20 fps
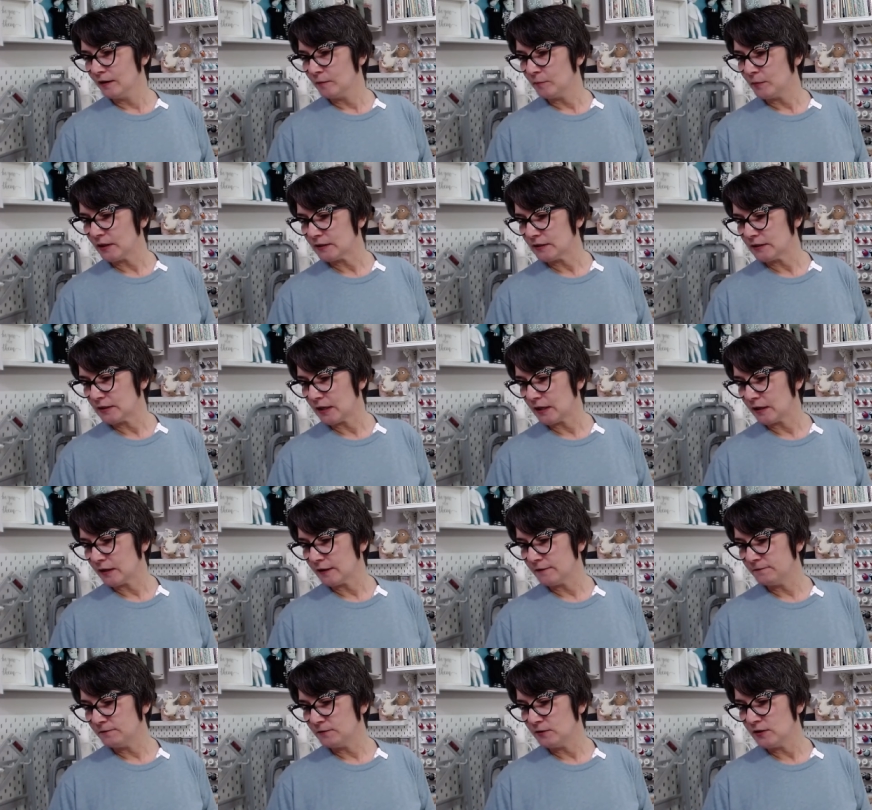But uh,
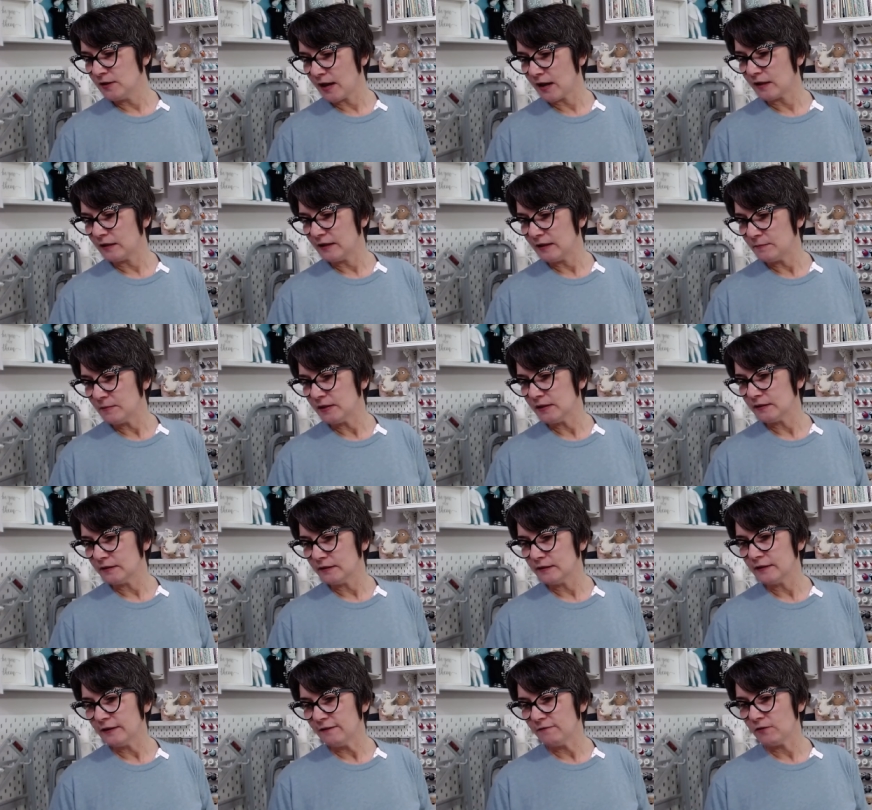if yeah, let me
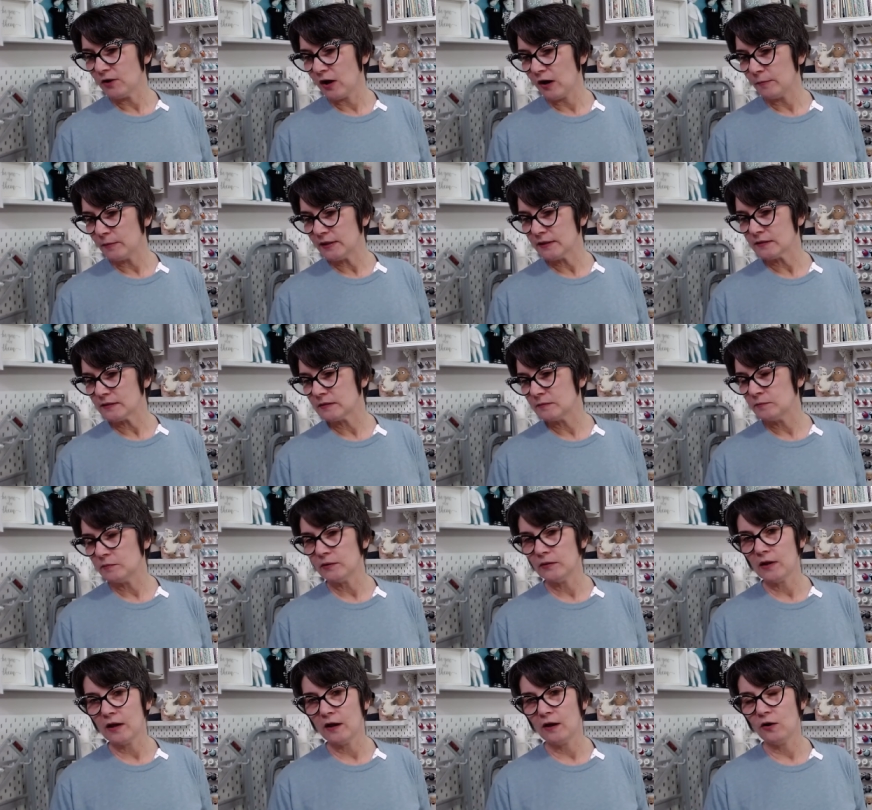leave comments
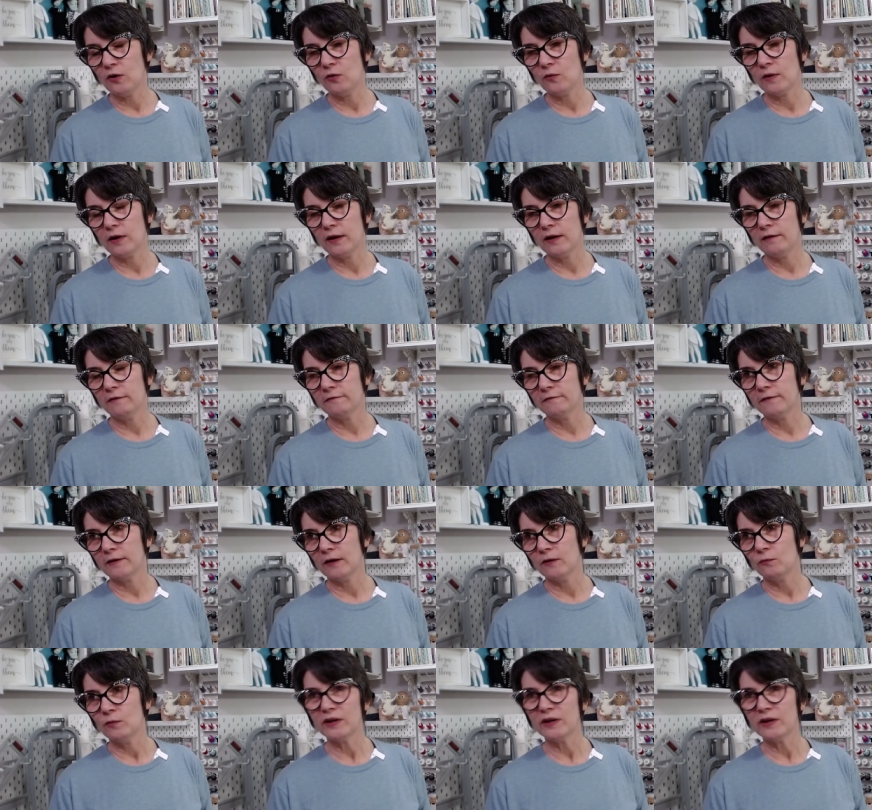below of uh,